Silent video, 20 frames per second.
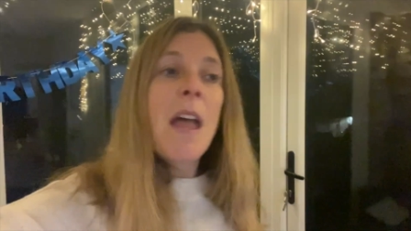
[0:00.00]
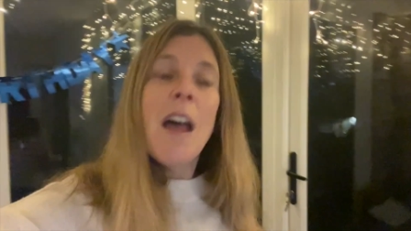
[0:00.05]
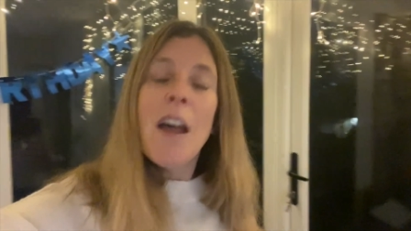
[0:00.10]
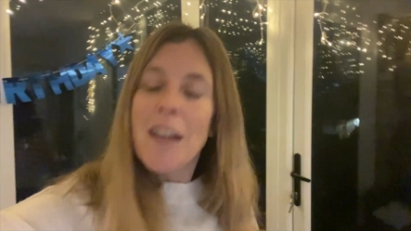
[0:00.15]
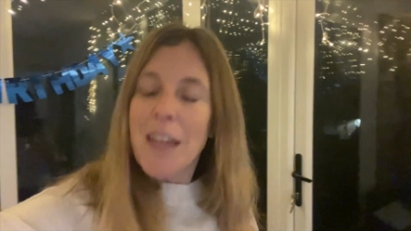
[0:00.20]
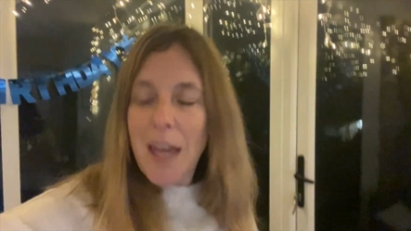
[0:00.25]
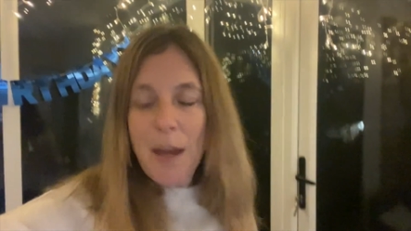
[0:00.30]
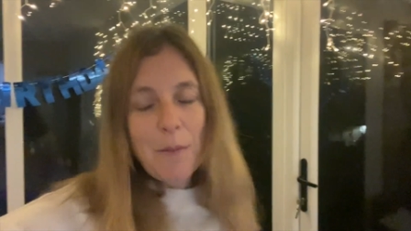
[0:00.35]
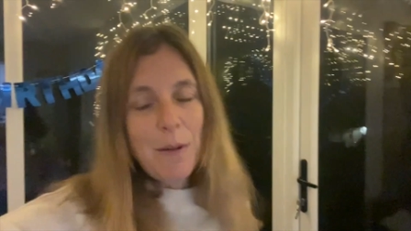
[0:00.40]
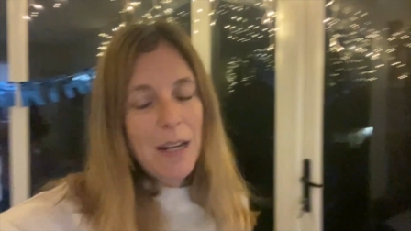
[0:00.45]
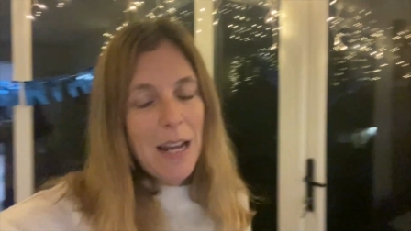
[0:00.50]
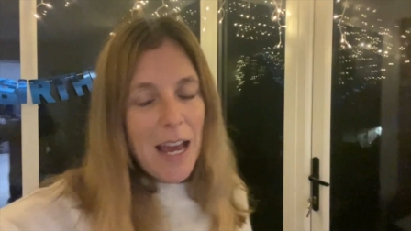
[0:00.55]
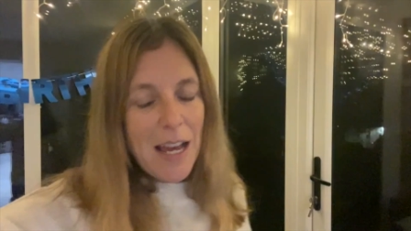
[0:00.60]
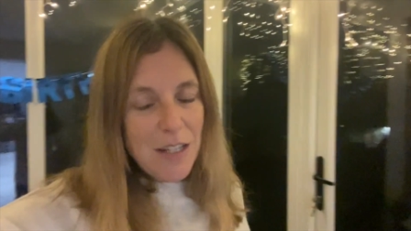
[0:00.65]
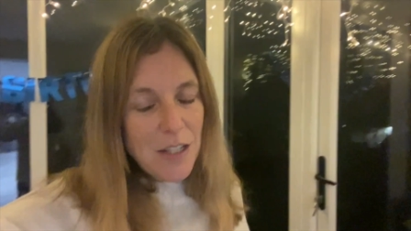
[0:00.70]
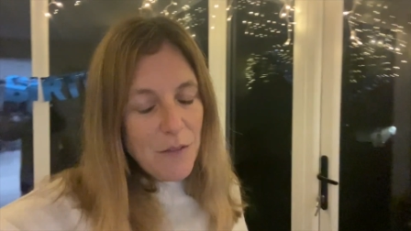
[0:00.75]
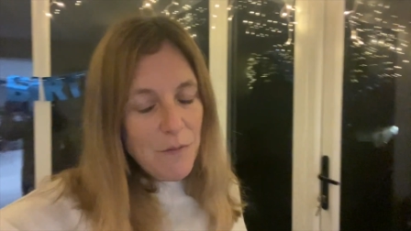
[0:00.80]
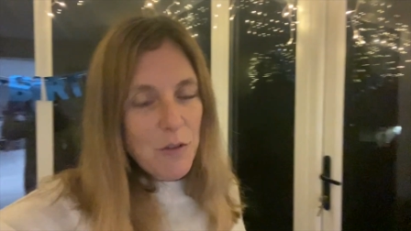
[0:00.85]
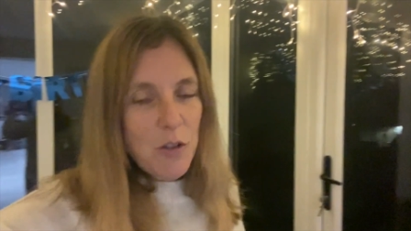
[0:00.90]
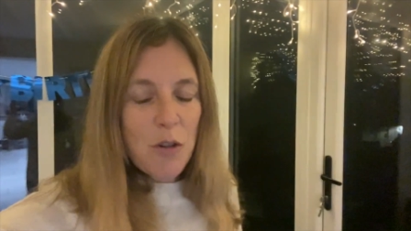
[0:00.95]
Okay, I'm going to
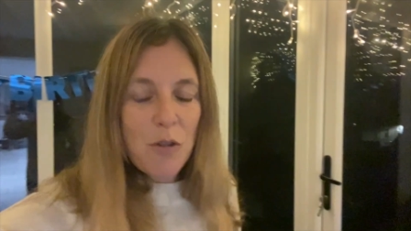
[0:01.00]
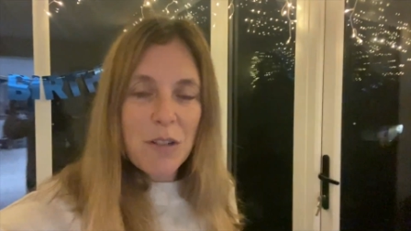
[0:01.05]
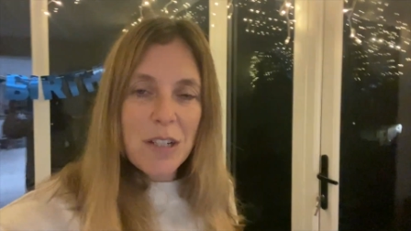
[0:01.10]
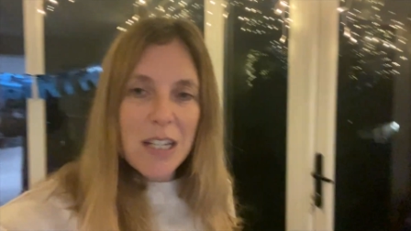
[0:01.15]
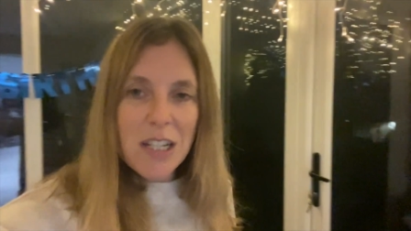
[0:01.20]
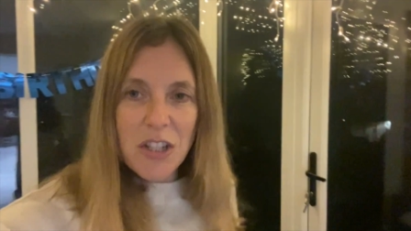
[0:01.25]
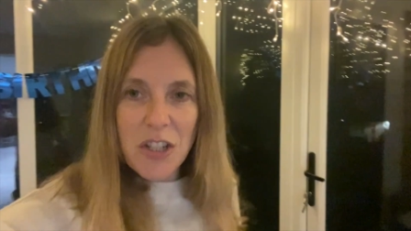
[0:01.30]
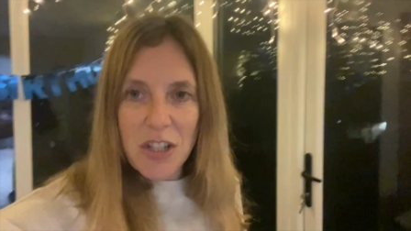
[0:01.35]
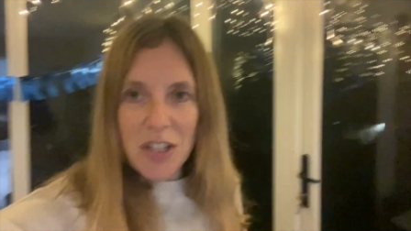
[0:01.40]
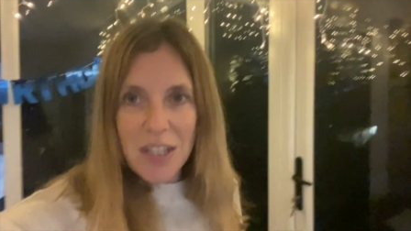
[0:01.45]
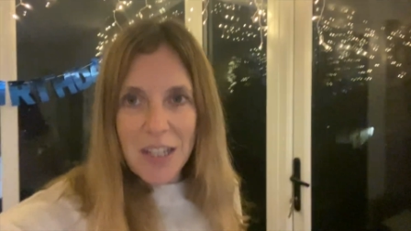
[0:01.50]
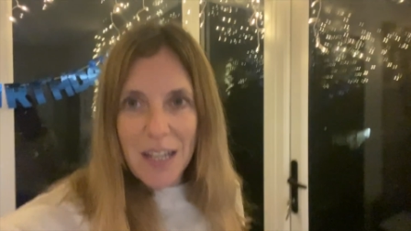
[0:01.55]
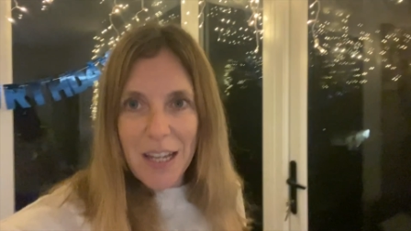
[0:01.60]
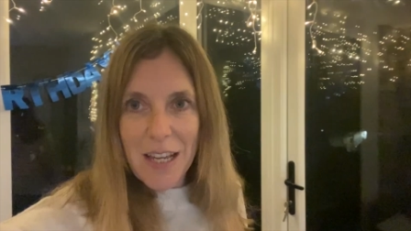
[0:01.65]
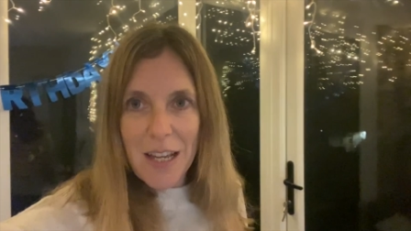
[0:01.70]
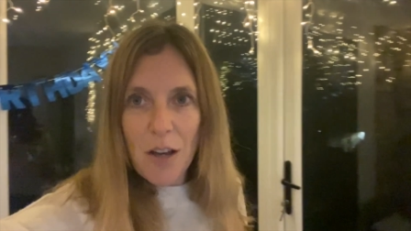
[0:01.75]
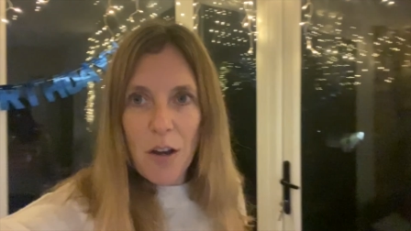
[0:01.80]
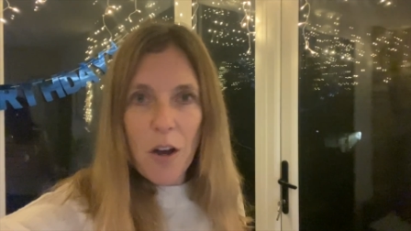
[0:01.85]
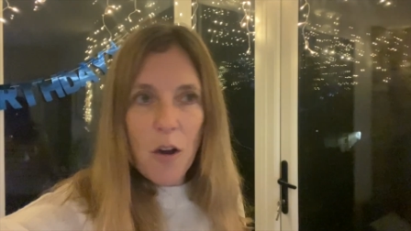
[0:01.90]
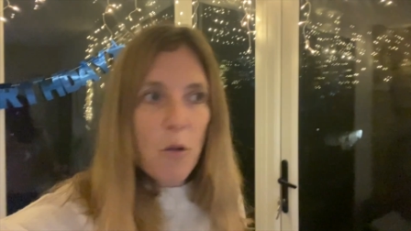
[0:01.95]
hand over to your teachers to
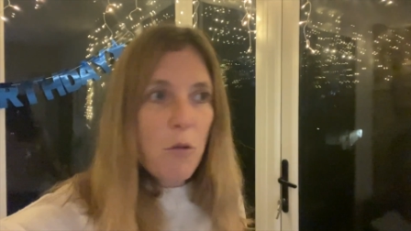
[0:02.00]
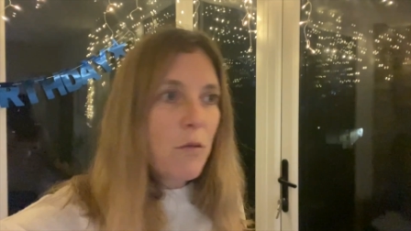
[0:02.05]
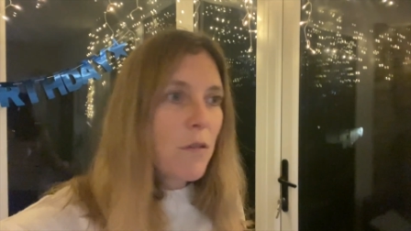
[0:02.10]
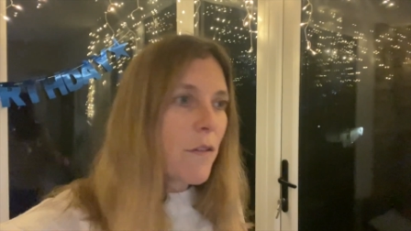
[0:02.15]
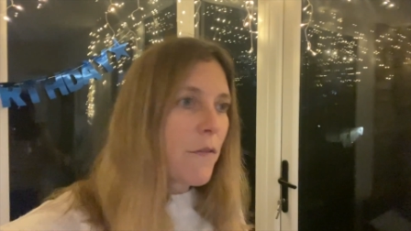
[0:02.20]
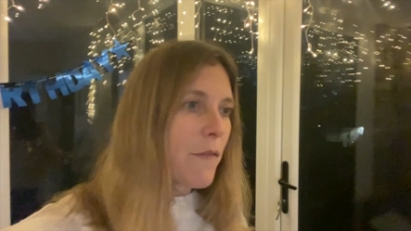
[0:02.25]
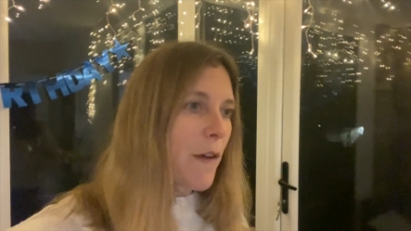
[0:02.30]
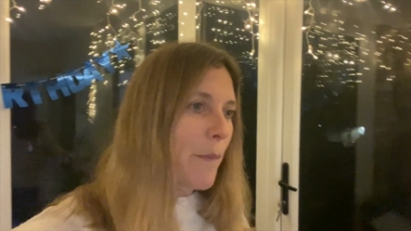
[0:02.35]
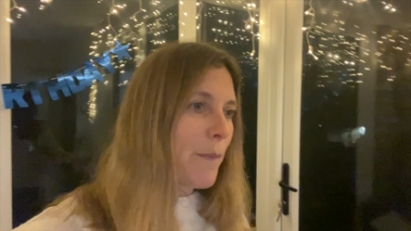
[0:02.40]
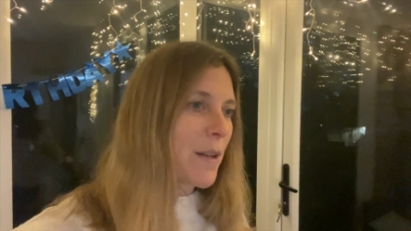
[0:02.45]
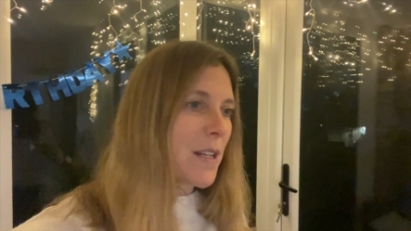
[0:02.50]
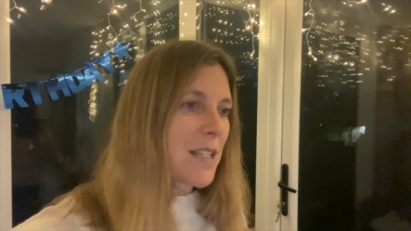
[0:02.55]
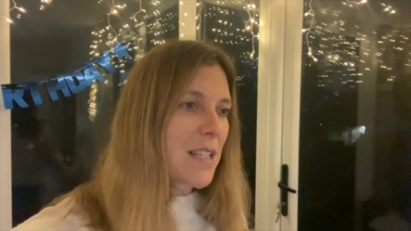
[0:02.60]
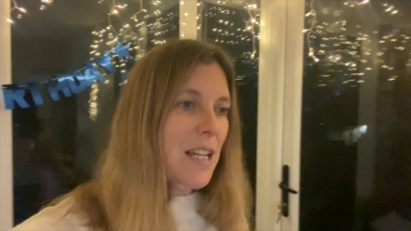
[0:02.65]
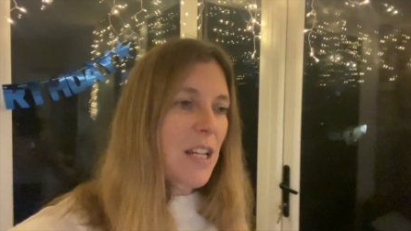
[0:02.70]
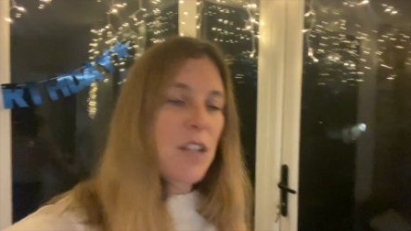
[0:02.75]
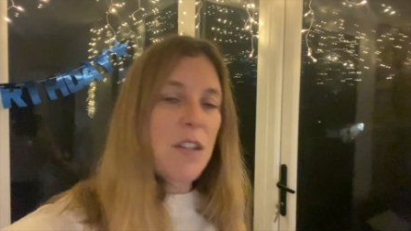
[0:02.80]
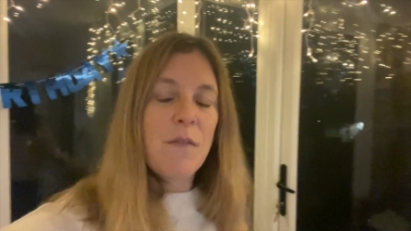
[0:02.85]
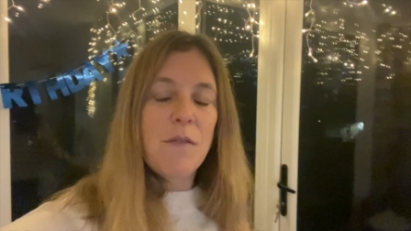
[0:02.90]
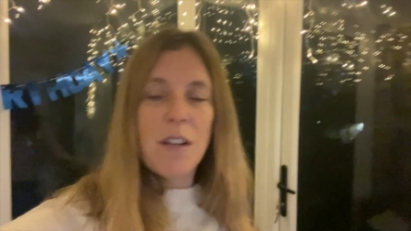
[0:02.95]
hear all the fabulous
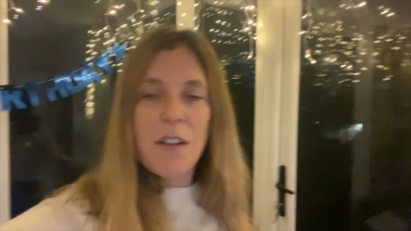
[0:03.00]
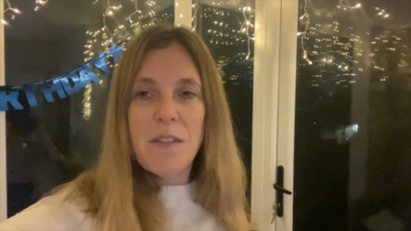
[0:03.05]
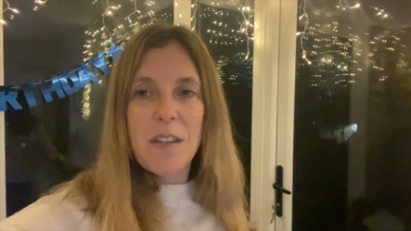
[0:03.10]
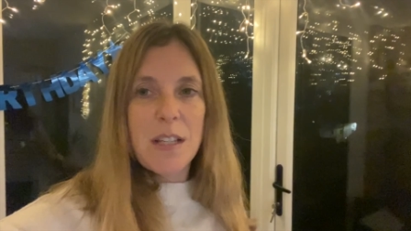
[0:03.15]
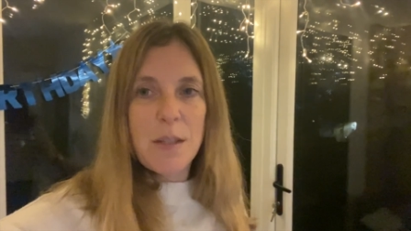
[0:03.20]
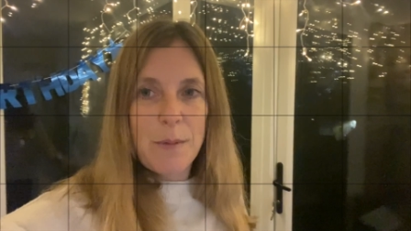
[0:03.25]
things you've done this